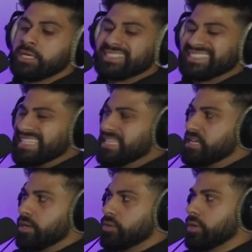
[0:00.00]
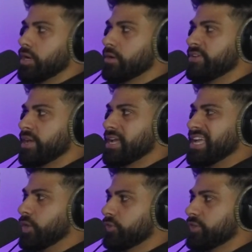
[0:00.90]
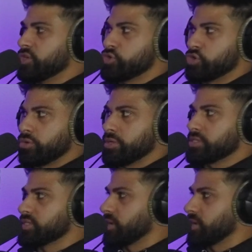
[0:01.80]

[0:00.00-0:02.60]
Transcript: CEO of a health insurance